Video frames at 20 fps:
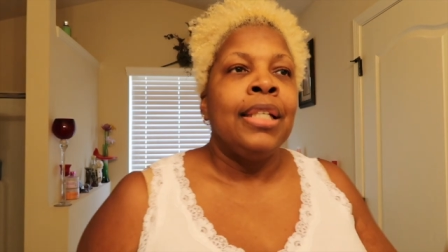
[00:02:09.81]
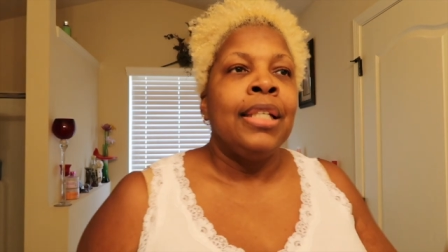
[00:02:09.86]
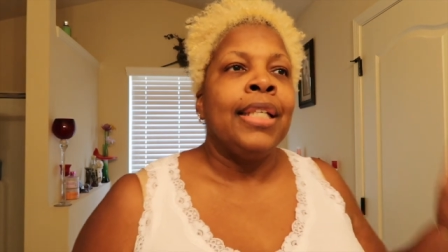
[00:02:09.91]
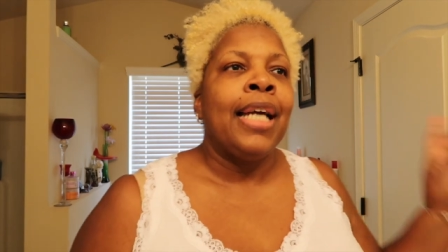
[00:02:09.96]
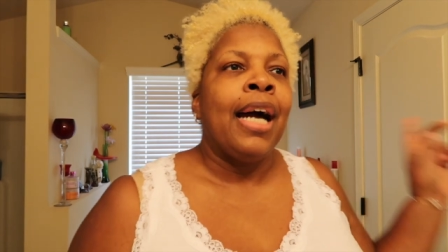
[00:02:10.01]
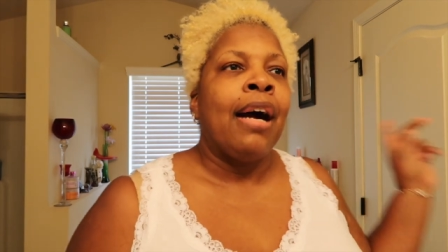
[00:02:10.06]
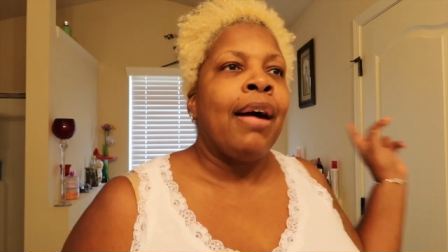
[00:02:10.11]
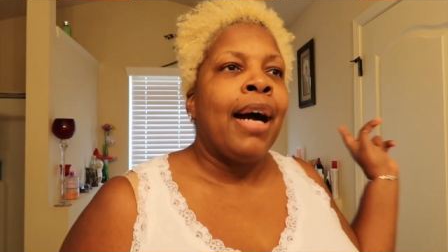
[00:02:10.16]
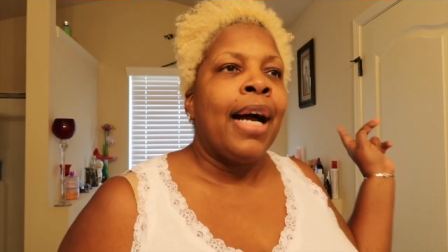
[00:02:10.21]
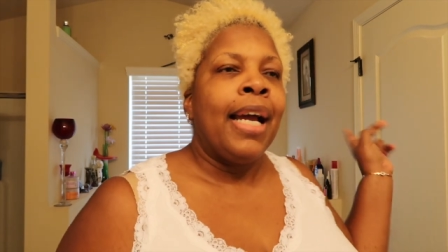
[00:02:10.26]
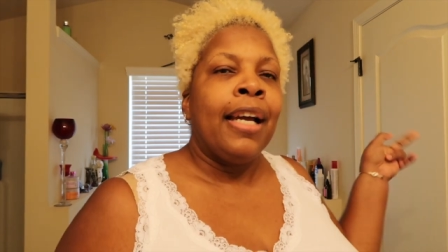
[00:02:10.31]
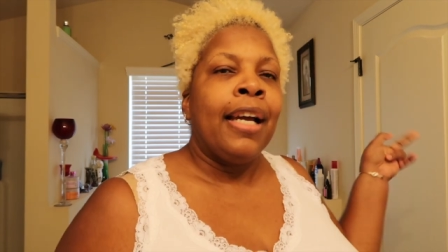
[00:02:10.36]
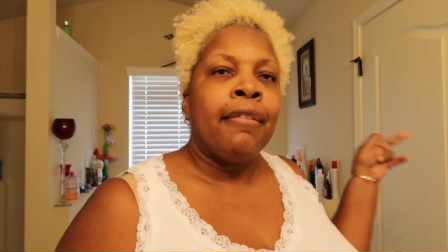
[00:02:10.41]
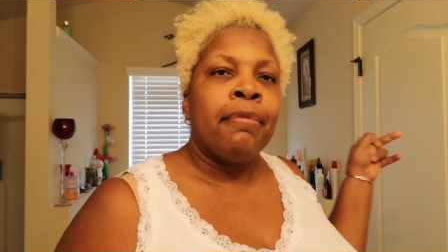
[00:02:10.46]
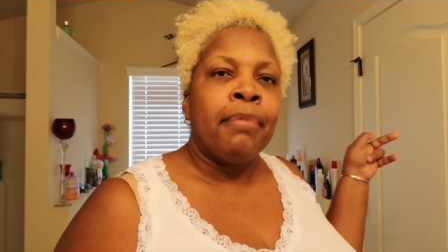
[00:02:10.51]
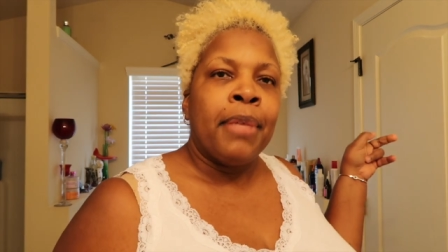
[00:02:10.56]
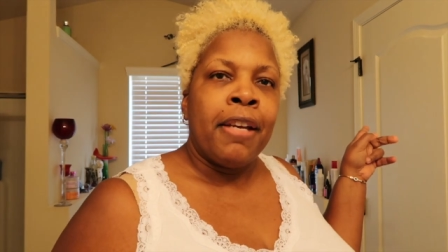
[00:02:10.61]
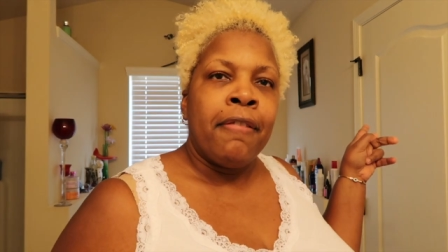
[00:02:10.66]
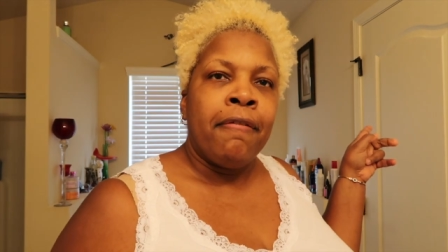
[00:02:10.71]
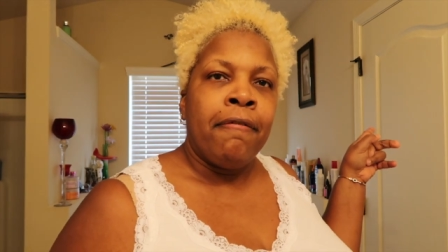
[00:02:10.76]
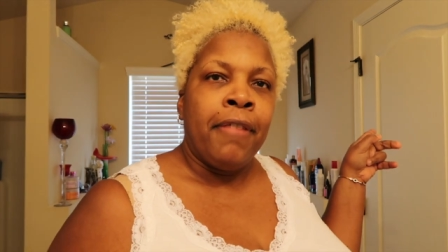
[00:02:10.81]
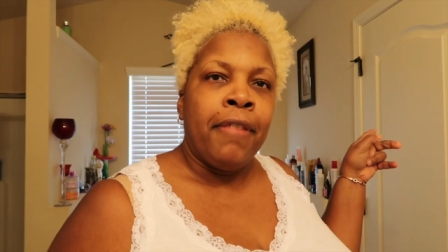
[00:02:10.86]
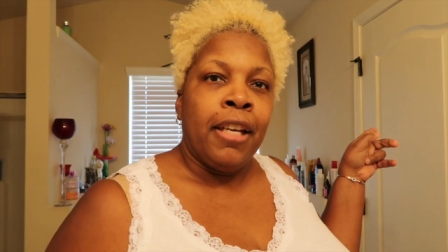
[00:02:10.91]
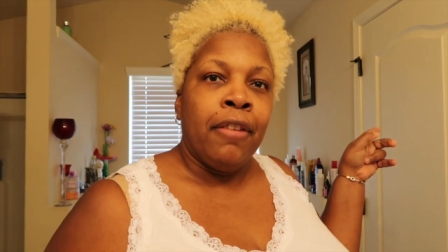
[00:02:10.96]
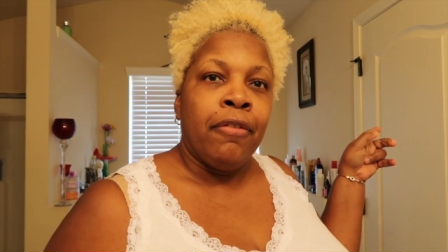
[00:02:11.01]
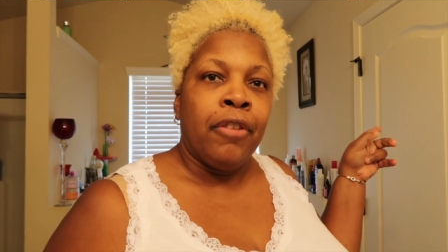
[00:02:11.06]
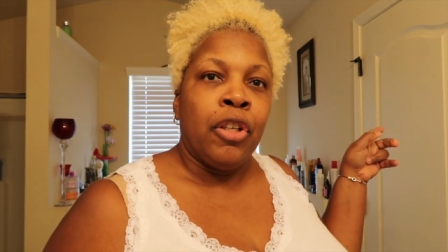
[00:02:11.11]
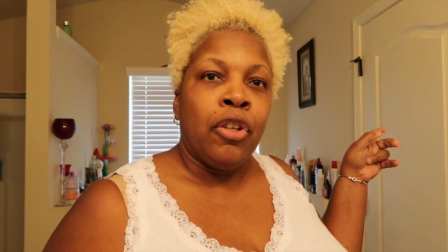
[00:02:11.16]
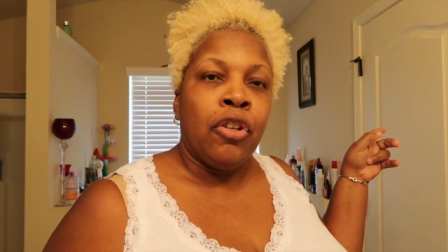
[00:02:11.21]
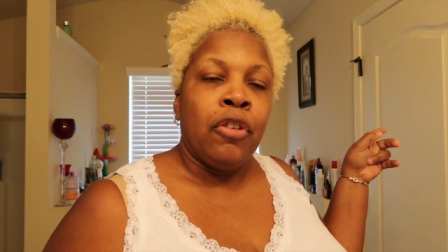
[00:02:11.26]
Now I have my
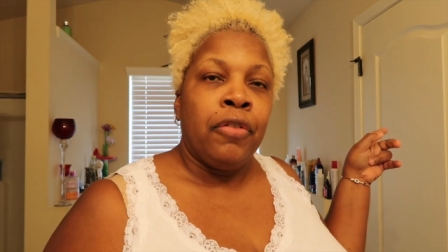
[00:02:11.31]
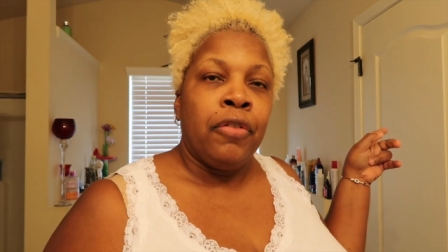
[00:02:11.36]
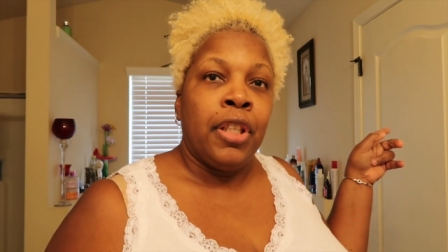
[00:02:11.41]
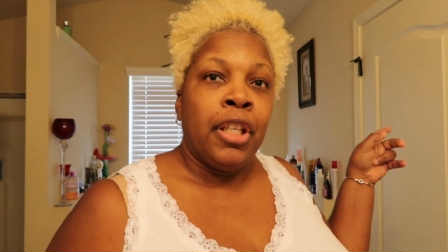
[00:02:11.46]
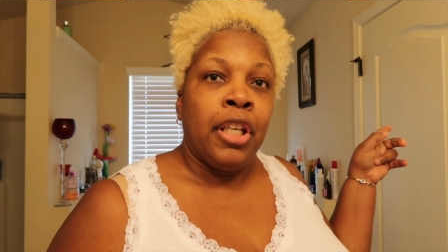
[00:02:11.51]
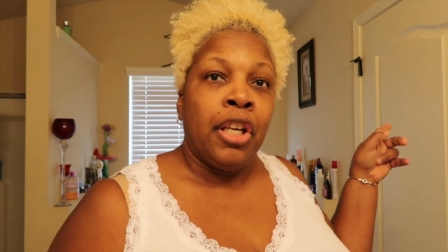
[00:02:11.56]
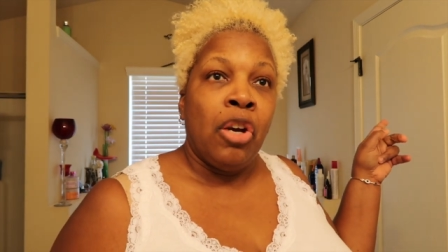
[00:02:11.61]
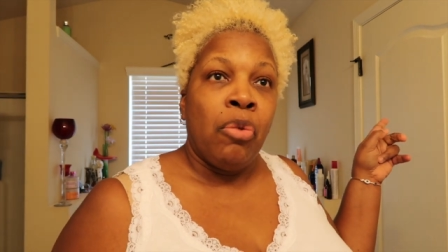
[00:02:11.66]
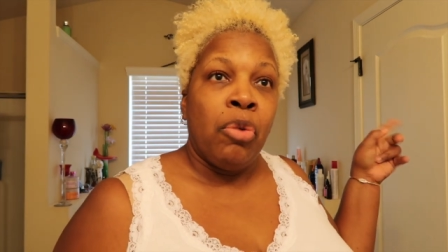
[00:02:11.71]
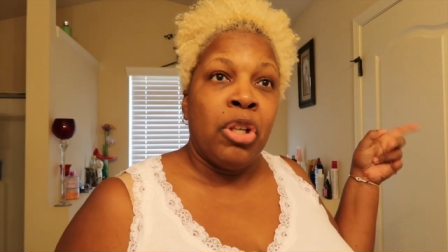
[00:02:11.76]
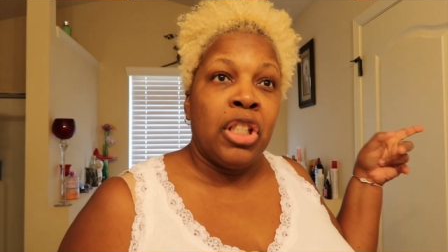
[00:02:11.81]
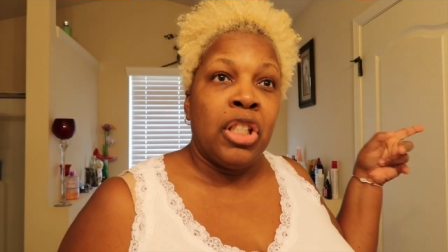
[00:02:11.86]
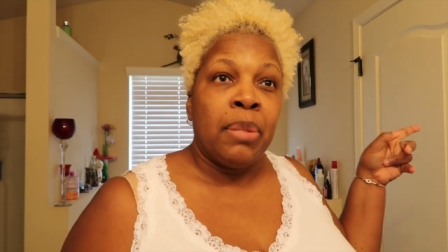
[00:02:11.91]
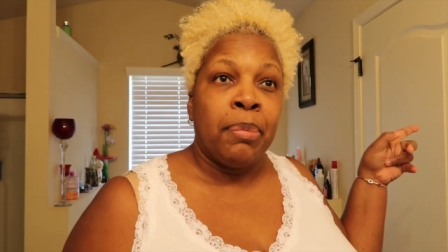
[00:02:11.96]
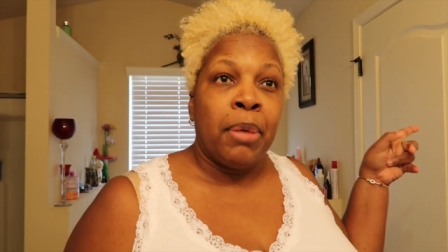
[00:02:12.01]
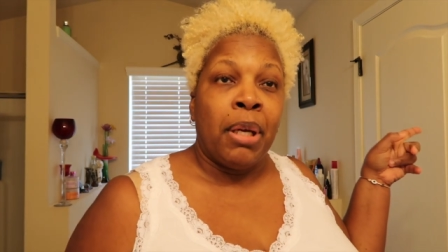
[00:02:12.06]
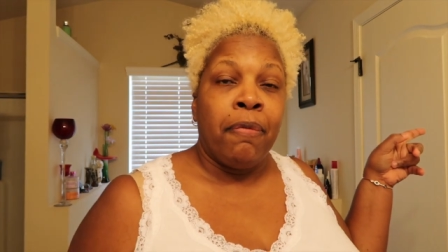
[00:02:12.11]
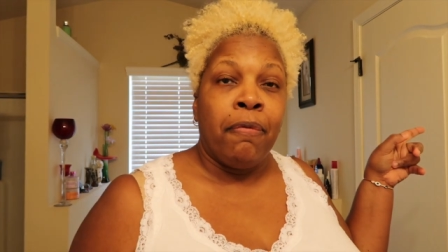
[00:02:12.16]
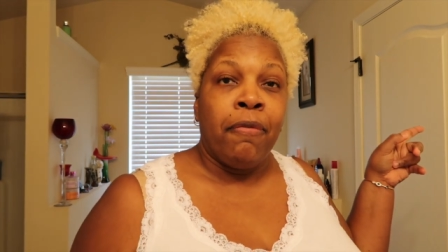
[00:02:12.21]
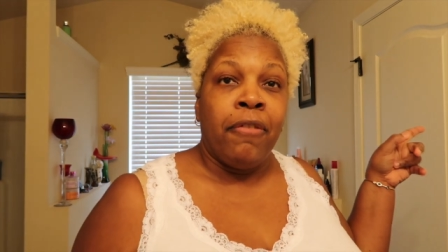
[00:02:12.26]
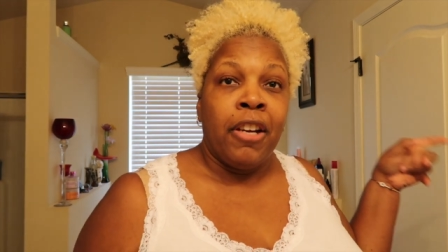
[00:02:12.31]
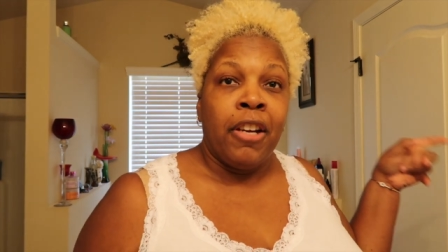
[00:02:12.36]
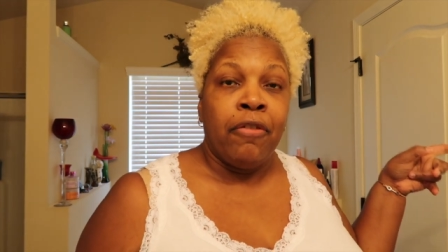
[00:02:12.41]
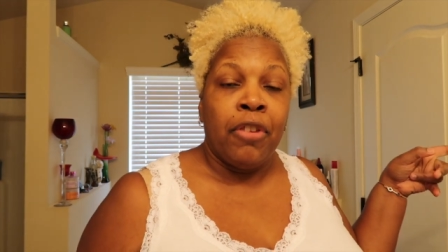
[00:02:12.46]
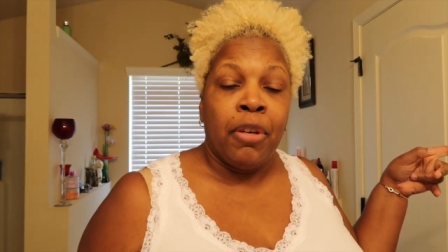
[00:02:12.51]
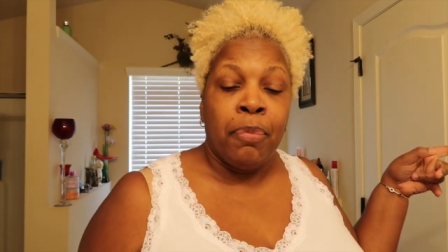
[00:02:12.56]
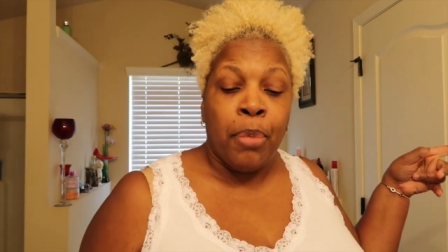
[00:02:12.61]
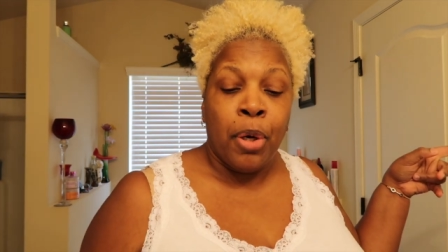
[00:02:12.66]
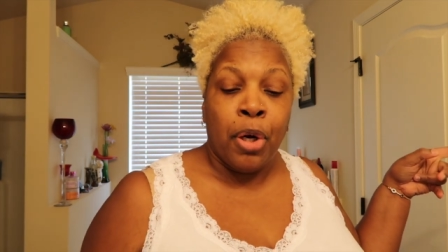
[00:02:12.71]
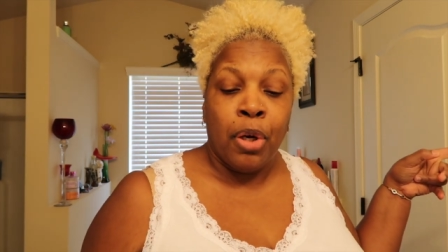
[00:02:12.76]
favorite over there, which is my
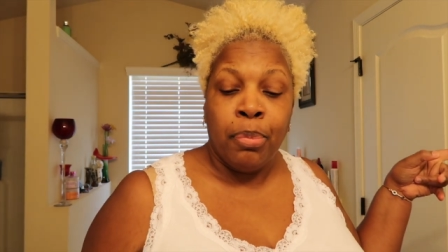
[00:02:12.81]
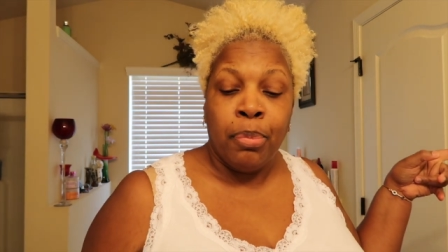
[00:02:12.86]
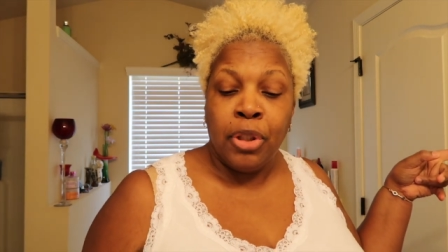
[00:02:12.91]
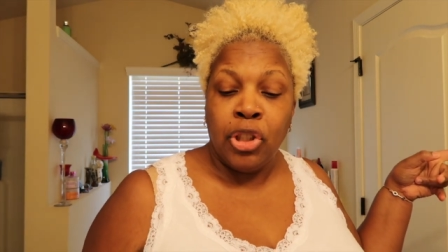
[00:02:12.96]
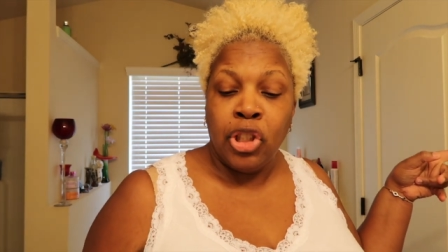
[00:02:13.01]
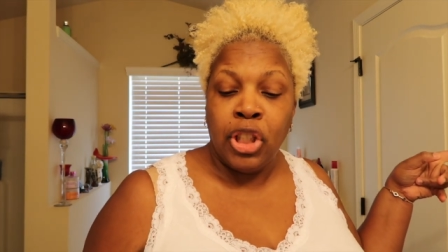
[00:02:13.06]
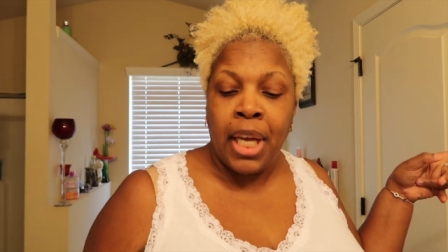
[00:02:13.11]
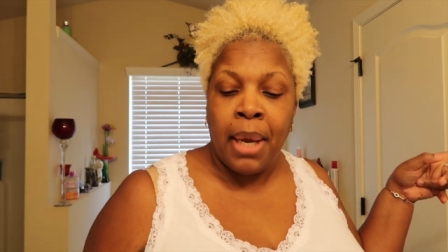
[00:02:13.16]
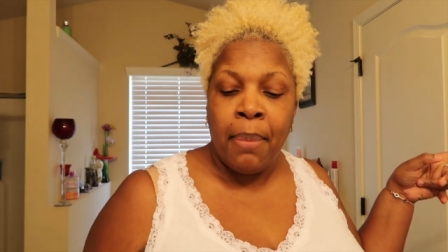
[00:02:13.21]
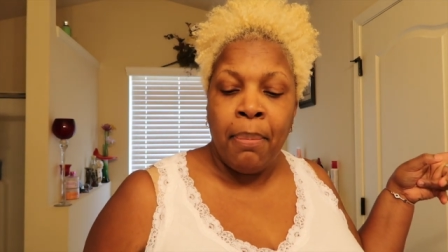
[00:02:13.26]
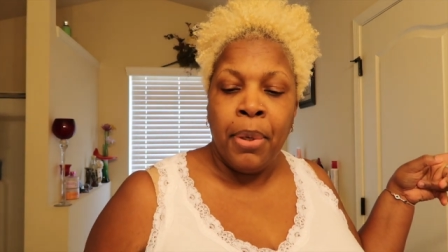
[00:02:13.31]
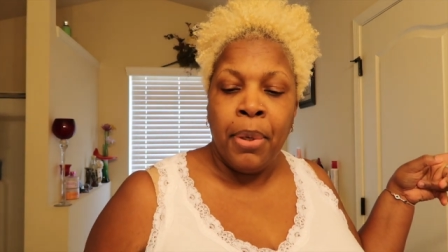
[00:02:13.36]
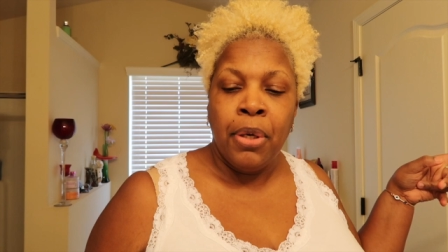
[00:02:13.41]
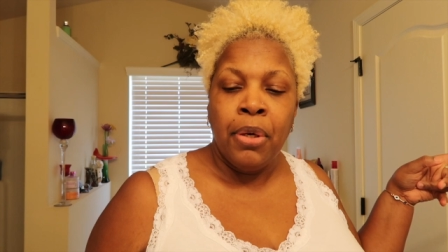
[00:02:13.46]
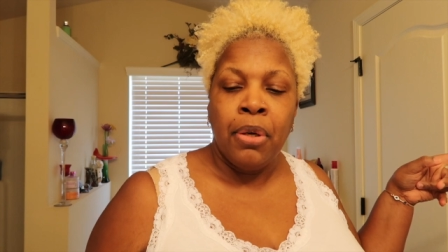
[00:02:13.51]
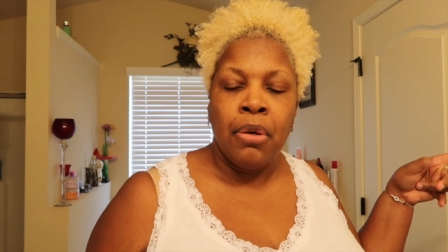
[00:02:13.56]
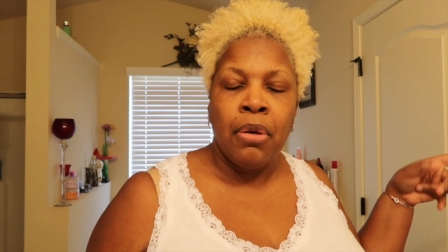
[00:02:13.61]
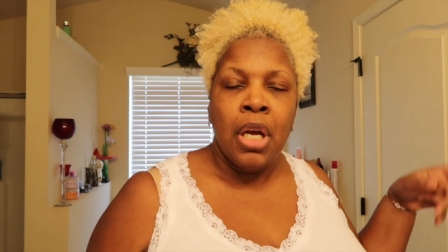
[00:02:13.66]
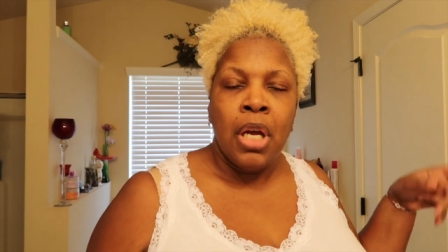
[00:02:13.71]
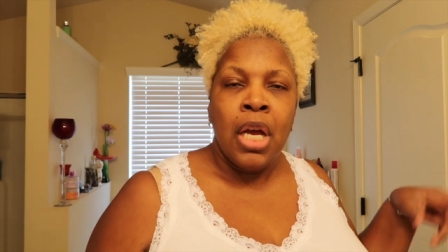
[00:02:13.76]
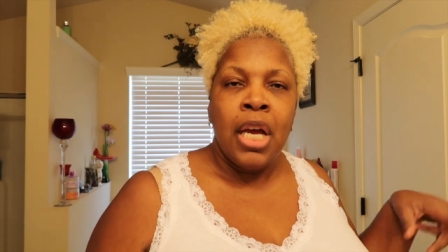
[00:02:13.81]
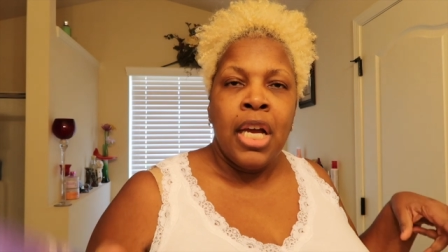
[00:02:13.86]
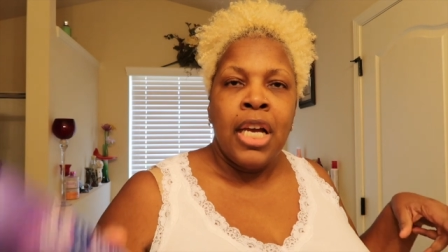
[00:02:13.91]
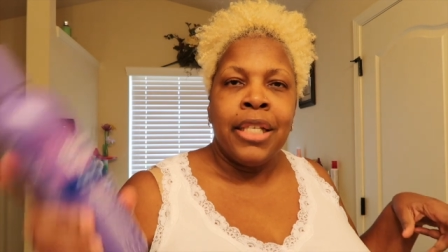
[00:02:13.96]
favorite purple shampoo.